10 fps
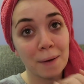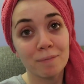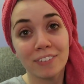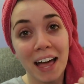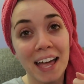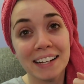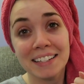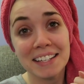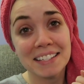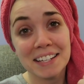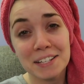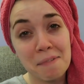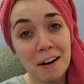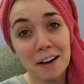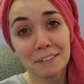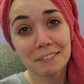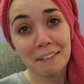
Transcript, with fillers: I'm flying to Disney tomorrow,